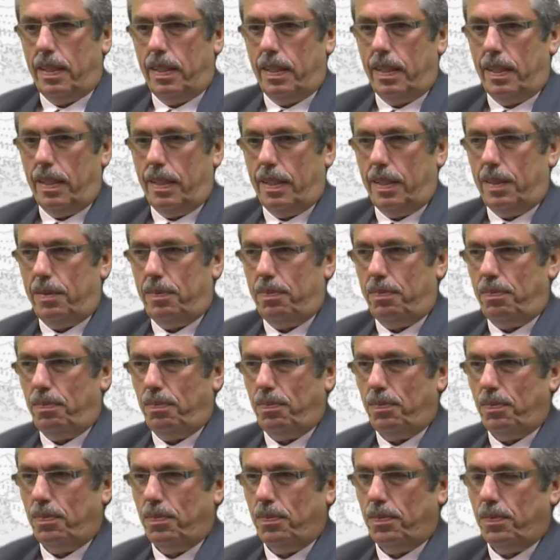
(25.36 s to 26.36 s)

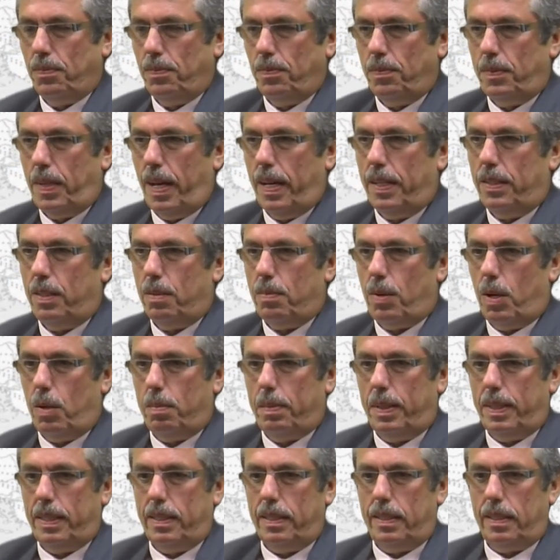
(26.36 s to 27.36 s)
Yeah, in the
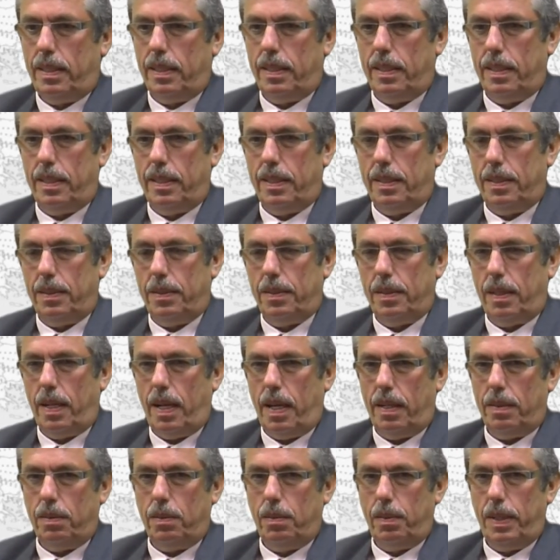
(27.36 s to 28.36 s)
moment
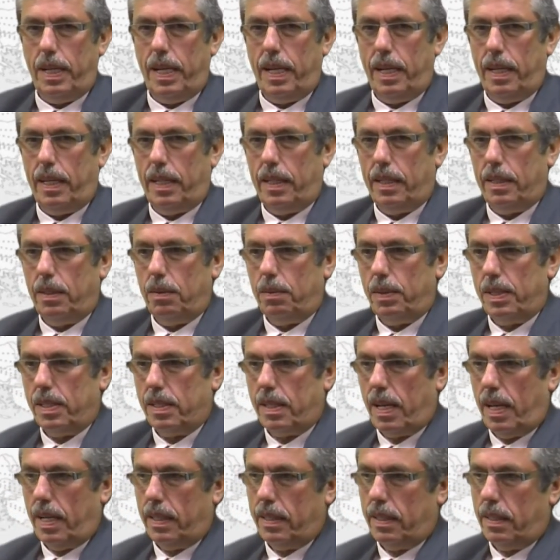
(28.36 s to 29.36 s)
we
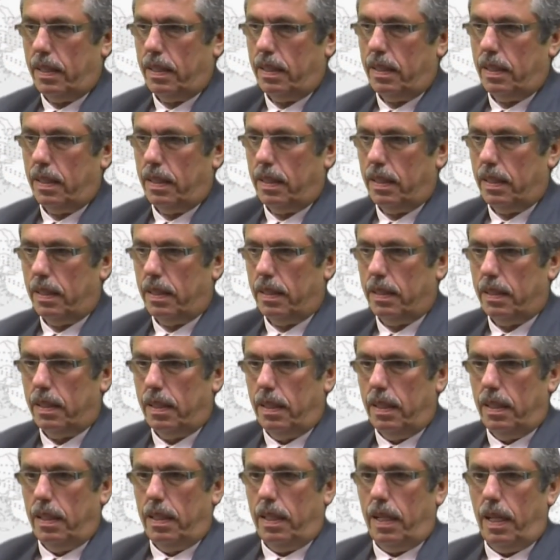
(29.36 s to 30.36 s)
started
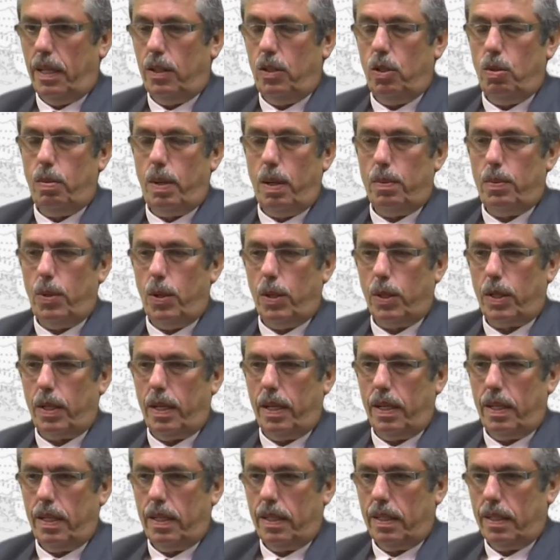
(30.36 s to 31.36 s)
in Dubai
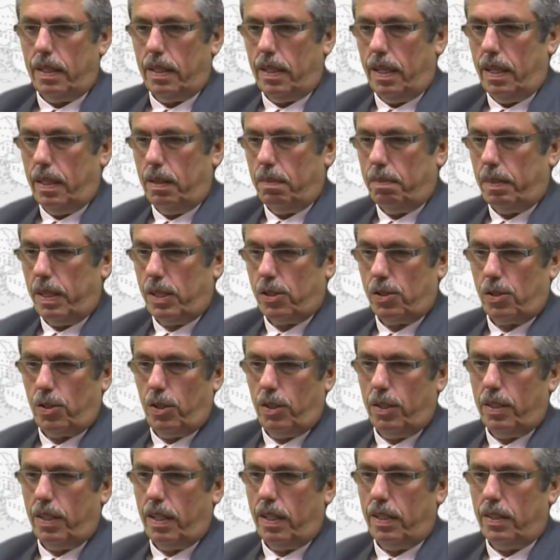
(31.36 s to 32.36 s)
working much
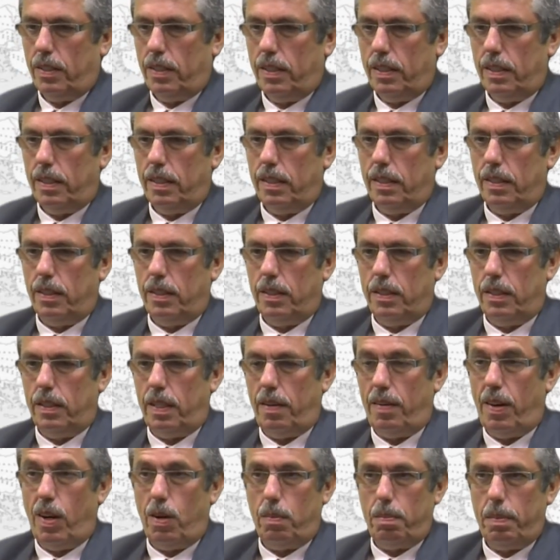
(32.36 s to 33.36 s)
stronger on
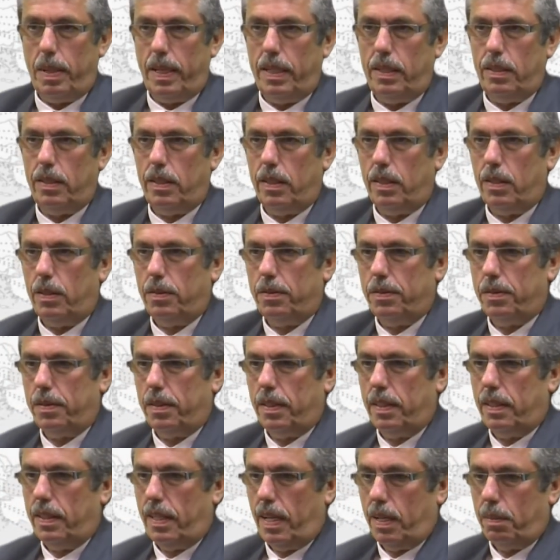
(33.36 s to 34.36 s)
development of
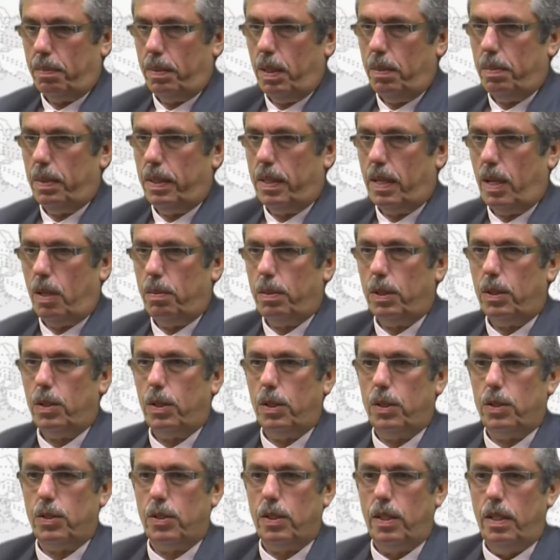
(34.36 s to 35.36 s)
young people now,
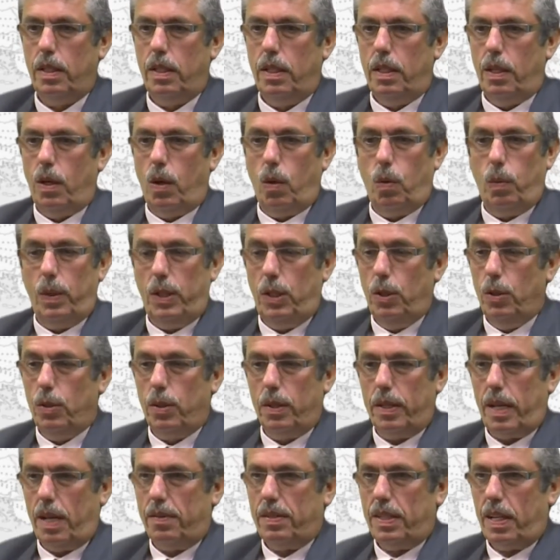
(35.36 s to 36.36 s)
because we do
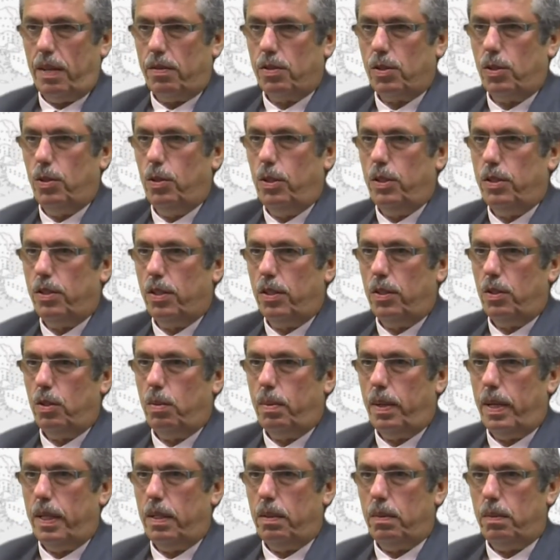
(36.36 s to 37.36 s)
not have enough schools in
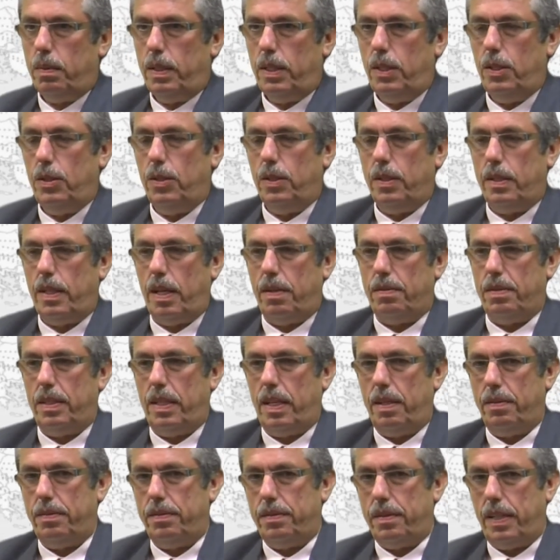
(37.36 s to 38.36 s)
Dubai. We do not have
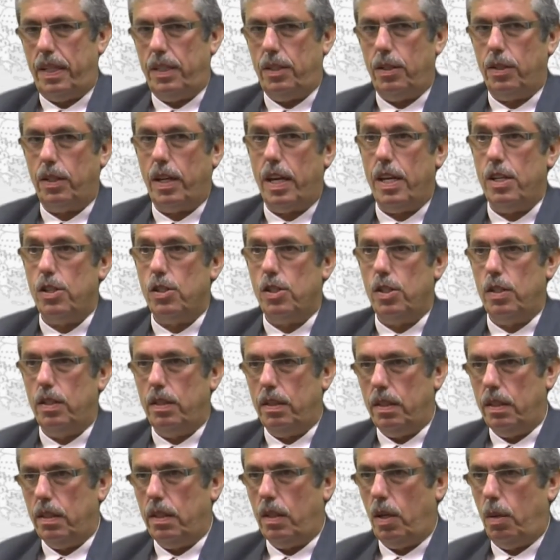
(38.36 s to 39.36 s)
enough
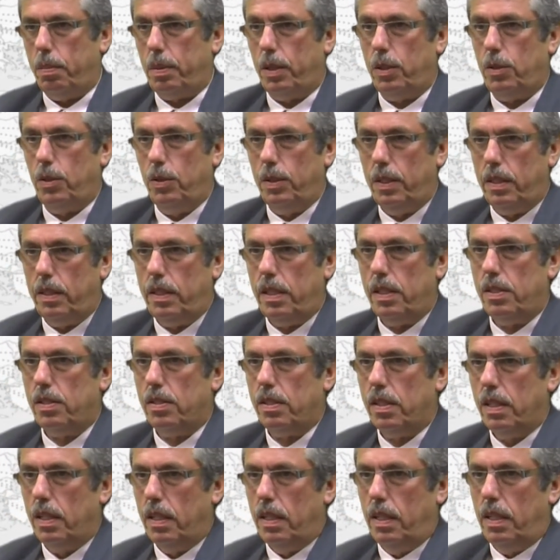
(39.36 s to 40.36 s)
education
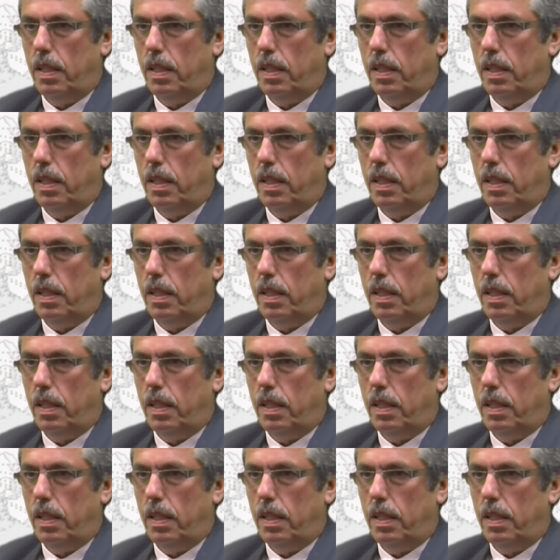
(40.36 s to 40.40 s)
opportunities